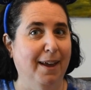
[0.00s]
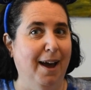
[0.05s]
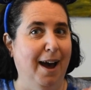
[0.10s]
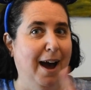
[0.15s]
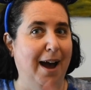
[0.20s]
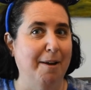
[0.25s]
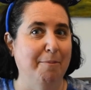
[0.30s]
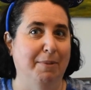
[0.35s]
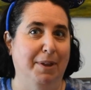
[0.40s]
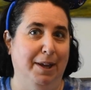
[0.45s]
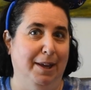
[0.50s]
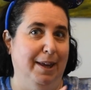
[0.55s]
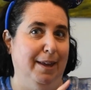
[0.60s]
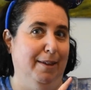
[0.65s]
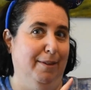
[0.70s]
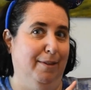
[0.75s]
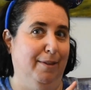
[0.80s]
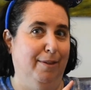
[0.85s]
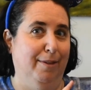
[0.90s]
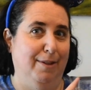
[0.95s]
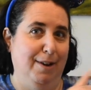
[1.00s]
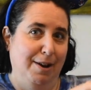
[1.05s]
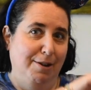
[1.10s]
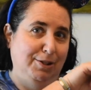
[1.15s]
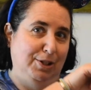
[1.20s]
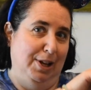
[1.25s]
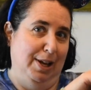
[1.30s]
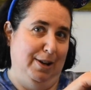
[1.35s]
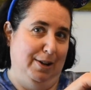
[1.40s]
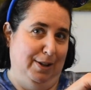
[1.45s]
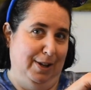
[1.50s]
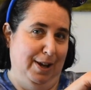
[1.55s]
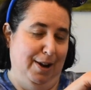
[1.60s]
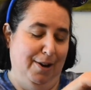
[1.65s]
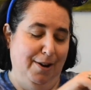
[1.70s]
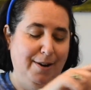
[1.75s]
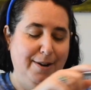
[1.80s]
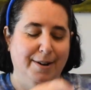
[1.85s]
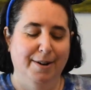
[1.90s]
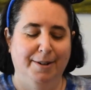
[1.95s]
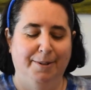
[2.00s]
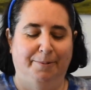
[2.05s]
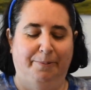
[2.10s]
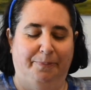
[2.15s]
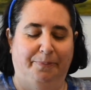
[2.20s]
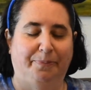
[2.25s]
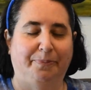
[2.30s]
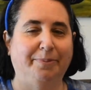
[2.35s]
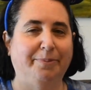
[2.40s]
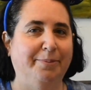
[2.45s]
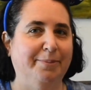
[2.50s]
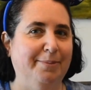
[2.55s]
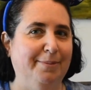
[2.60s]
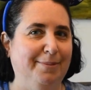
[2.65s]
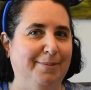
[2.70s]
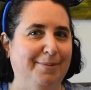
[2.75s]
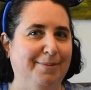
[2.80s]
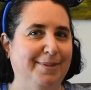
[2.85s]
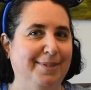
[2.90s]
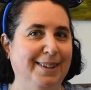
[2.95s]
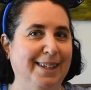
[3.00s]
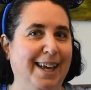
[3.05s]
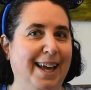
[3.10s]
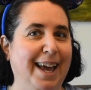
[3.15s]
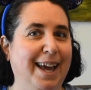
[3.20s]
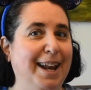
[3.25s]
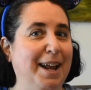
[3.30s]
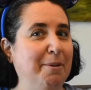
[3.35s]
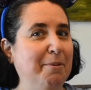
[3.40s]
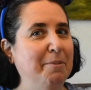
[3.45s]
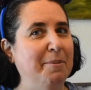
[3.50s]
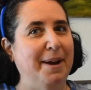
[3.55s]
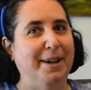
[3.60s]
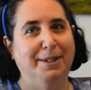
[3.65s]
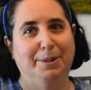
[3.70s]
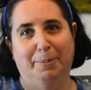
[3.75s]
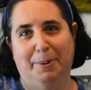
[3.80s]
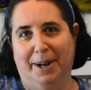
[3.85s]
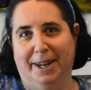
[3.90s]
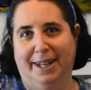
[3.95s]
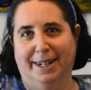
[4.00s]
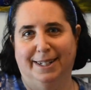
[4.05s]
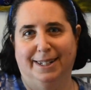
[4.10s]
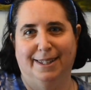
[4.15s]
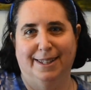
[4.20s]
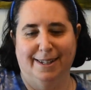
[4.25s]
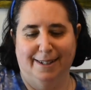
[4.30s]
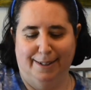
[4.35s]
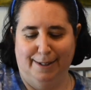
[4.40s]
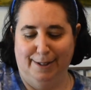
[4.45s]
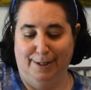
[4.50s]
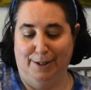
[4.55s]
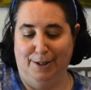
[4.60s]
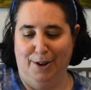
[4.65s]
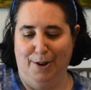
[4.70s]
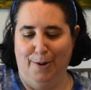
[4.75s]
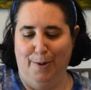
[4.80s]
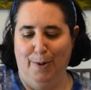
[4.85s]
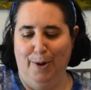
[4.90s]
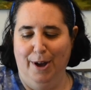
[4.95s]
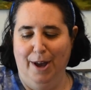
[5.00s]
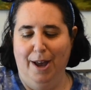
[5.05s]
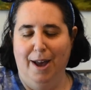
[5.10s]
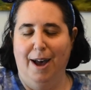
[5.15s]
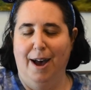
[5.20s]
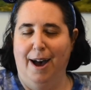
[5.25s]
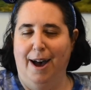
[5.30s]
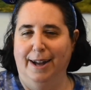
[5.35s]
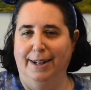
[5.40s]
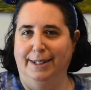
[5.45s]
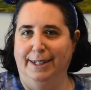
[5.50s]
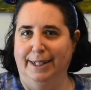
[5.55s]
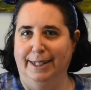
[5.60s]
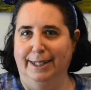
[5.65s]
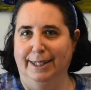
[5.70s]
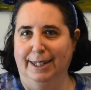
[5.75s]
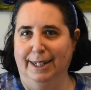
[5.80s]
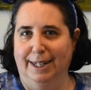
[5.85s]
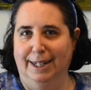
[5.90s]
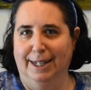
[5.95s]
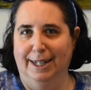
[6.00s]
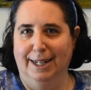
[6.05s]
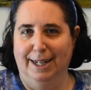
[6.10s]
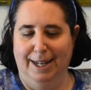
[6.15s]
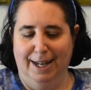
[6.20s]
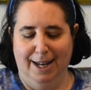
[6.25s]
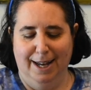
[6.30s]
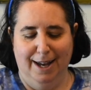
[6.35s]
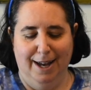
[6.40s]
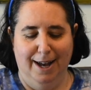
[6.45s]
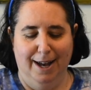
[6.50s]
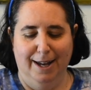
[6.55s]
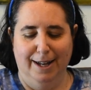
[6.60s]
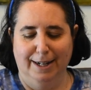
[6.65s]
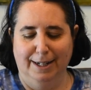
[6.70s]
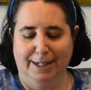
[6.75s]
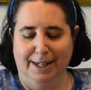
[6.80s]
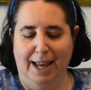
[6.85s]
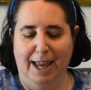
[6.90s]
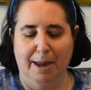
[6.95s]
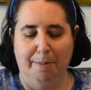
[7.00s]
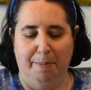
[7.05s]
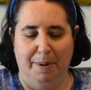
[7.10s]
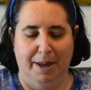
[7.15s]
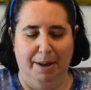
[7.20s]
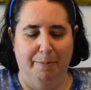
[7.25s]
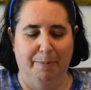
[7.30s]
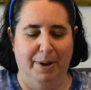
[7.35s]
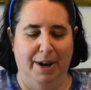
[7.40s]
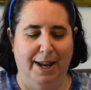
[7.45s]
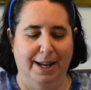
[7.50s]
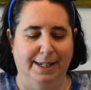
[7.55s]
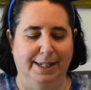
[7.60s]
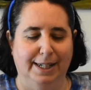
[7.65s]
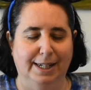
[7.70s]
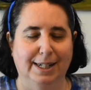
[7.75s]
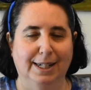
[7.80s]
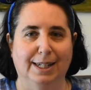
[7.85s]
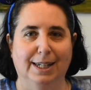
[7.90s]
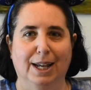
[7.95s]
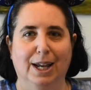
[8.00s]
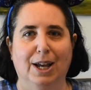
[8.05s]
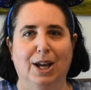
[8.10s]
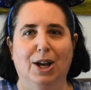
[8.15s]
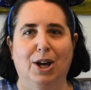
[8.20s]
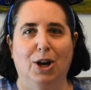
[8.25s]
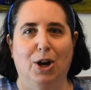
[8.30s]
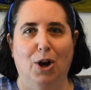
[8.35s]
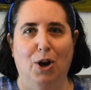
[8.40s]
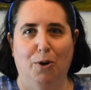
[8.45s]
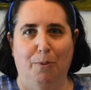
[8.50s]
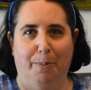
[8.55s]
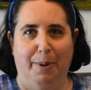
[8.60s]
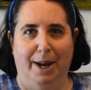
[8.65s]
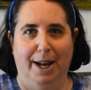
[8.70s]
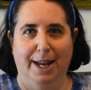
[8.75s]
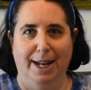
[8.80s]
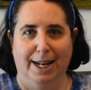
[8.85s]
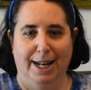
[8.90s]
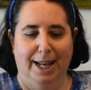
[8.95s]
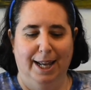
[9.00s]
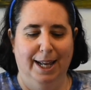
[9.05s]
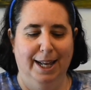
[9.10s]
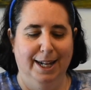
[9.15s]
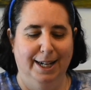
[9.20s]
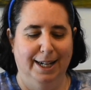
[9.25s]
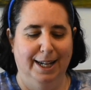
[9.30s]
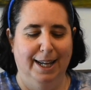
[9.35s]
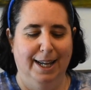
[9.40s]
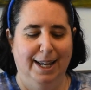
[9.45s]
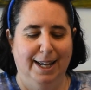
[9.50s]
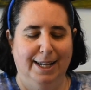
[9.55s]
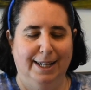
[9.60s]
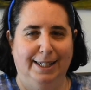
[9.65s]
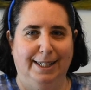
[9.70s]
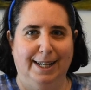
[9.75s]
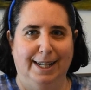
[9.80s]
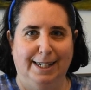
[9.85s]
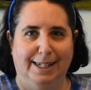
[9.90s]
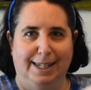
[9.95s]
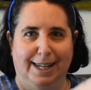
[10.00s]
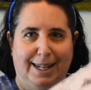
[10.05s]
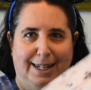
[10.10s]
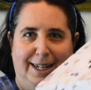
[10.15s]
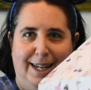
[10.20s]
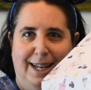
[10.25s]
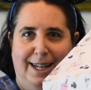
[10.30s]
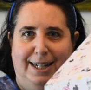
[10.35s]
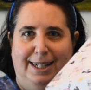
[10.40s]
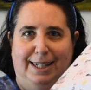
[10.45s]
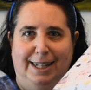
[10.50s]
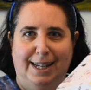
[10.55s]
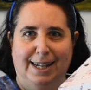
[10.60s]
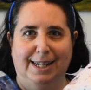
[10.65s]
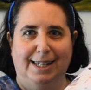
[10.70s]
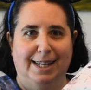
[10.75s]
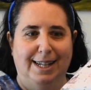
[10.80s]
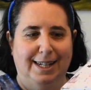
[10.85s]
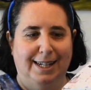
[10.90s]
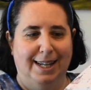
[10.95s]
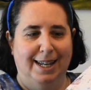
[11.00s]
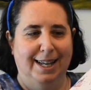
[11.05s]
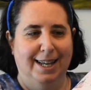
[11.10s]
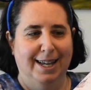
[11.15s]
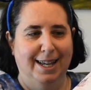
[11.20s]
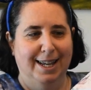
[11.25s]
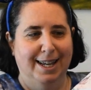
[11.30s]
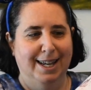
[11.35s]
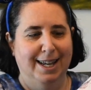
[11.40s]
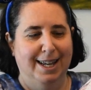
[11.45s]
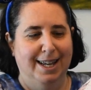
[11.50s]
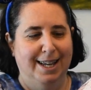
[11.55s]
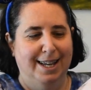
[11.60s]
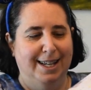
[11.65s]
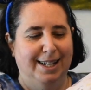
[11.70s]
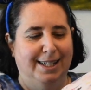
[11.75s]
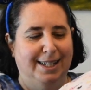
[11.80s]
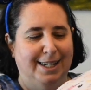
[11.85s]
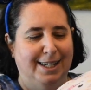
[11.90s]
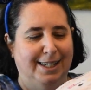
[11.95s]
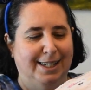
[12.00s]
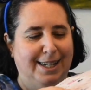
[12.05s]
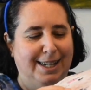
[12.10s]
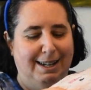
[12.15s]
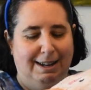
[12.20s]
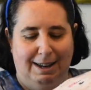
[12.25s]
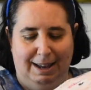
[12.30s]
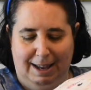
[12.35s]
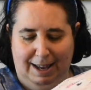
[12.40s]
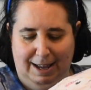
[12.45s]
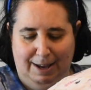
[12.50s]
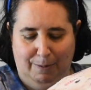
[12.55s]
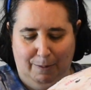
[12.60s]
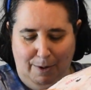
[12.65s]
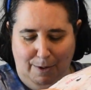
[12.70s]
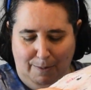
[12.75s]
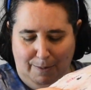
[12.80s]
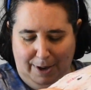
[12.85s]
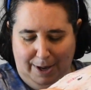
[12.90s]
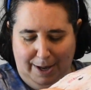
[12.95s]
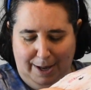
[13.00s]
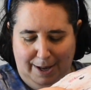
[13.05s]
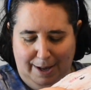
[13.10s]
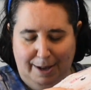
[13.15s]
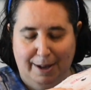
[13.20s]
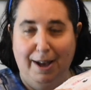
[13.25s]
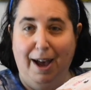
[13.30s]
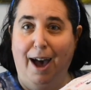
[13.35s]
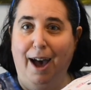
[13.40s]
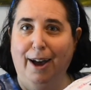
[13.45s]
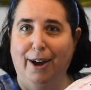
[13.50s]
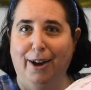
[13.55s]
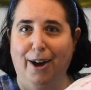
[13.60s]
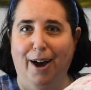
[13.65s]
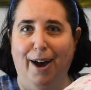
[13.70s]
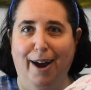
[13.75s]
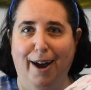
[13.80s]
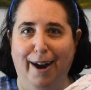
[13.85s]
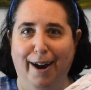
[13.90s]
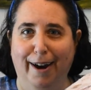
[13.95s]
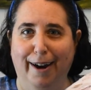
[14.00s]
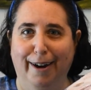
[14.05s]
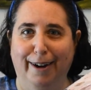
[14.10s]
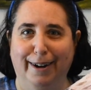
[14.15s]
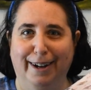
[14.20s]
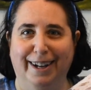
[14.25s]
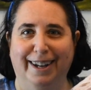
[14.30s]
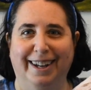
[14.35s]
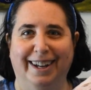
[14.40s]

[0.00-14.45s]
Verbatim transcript: I'm linking their channel here, and I'm about to break into this. So I did untape it, but I didn't open it. Dun dun, dun dun, dun dun. Whoop! A card!